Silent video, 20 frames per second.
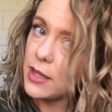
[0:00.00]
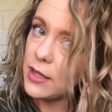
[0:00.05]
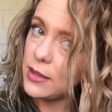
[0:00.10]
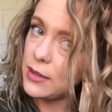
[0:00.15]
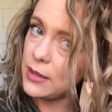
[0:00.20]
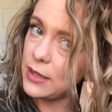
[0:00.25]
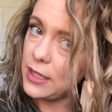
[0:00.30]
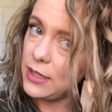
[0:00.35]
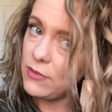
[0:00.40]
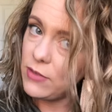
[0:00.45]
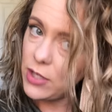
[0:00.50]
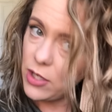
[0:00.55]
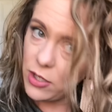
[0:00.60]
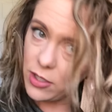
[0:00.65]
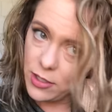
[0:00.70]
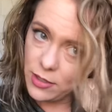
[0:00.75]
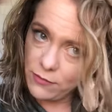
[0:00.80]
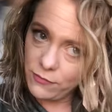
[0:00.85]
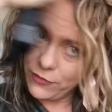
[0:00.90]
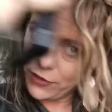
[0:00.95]
and leave it
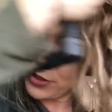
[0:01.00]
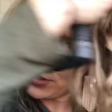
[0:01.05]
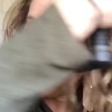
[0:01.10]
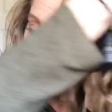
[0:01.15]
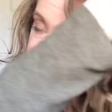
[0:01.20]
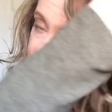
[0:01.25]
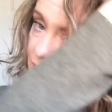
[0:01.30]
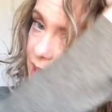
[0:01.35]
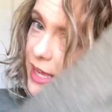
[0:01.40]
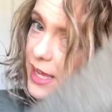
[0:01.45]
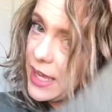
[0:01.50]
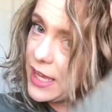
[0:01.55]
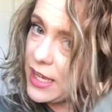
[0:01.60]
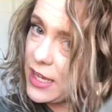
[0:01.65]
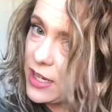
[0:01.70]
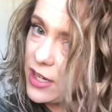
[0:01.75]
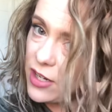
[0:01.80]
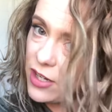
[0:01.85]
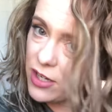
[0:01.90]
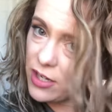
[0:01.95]
on for a
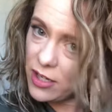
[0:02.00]
second